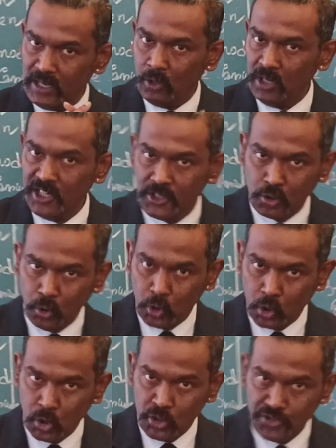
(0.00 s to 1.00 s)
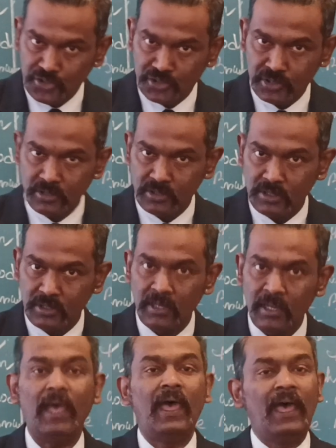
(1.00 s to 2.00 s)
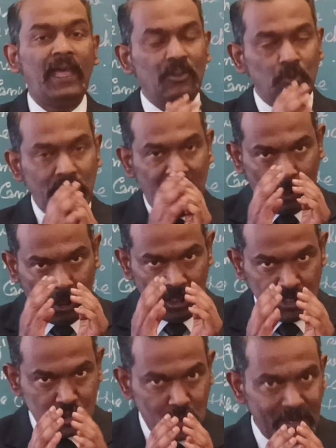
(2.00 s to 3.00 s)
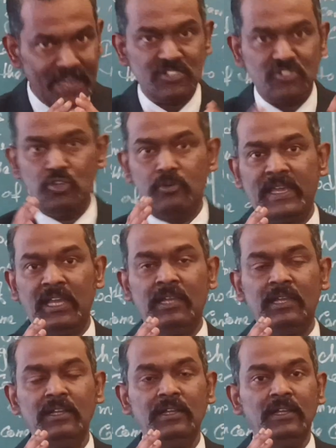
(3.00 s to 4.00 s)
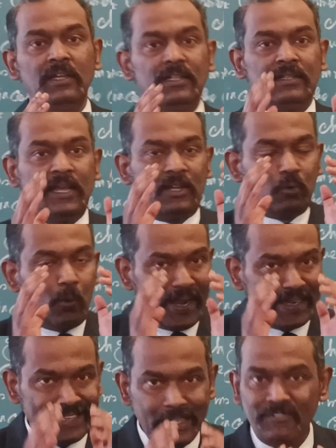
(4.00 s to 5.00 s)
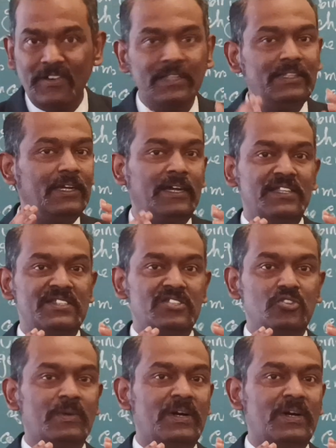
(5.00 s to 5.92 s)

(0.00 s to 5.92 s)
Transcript: only two goods, and we are also assuming that whatever the consumer